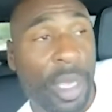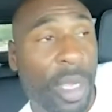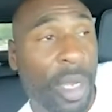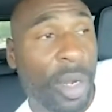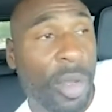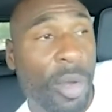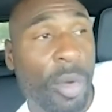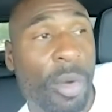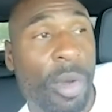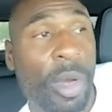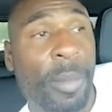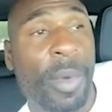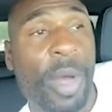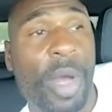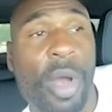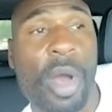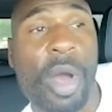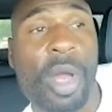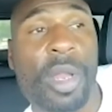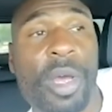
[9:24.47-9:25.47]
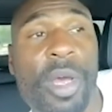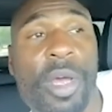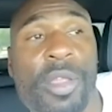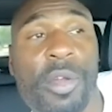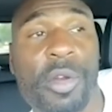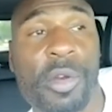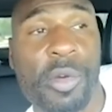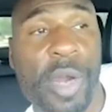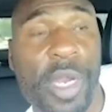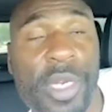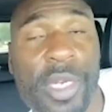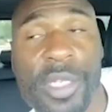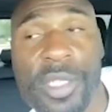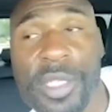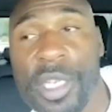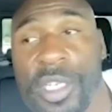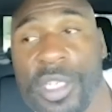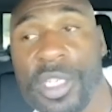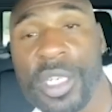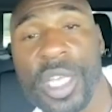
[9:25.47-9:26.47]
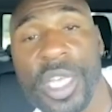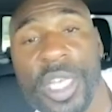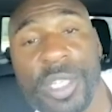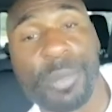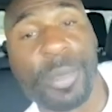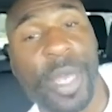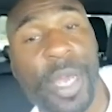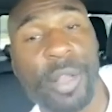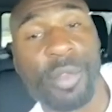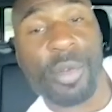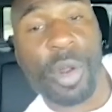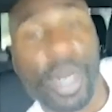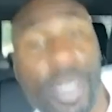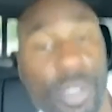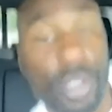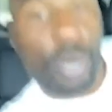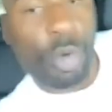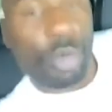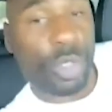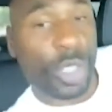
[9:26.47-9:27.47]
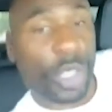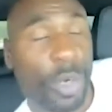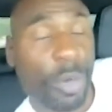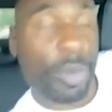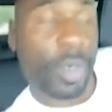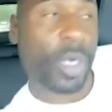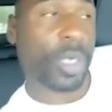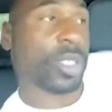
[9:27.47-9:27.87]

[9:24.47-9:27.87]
Among all the other great decisions he's made throughout his coaching career.